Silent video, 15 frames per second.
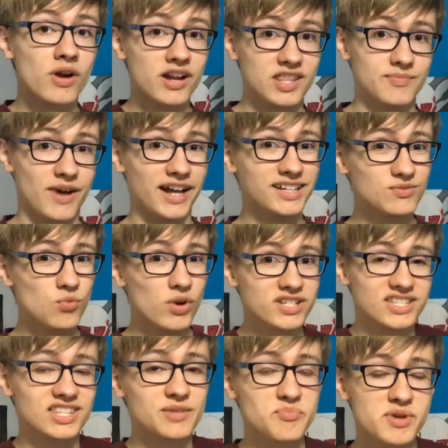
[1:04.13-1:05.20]
of them. I
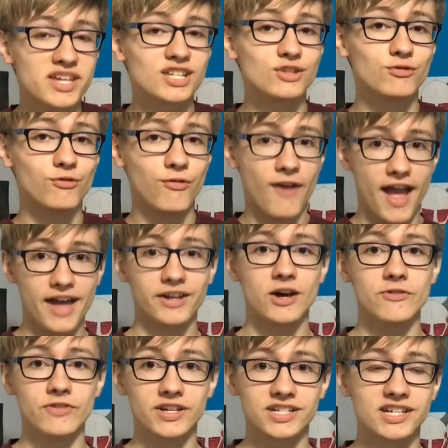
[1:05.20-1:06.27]
wasn't the biggest fan
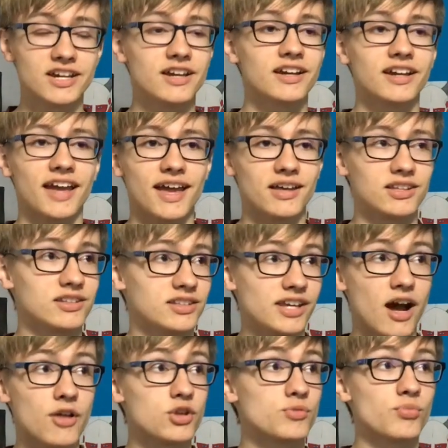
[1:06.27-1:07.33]
of it. The
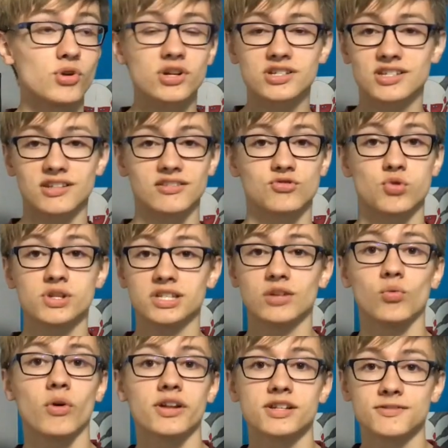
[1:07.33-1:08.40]
other books, Twisted
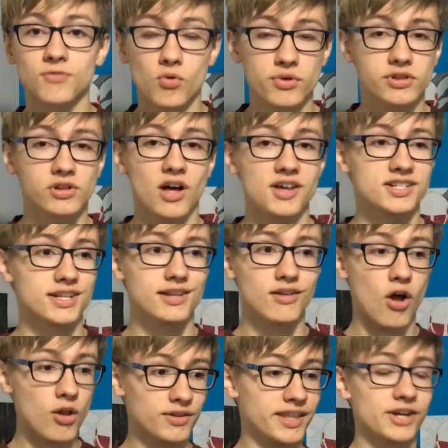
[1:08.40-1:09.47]
Ones, Fourth Closet,
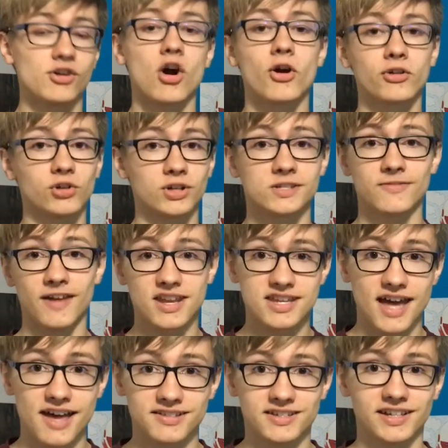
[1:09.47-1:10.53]
their art looks
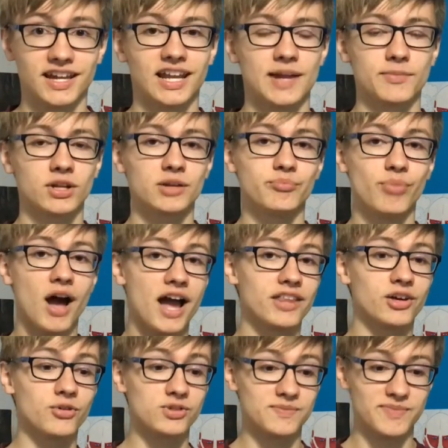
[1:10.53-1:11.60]
fantastic, and I'm gonna buy
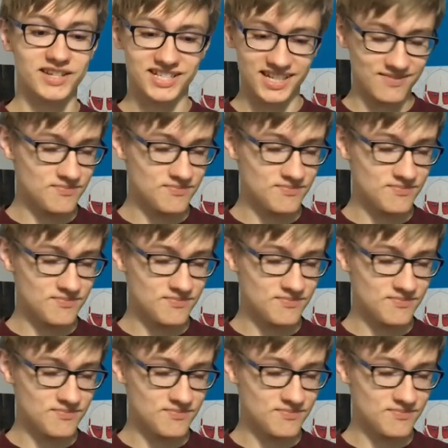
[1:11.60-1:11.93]
those because I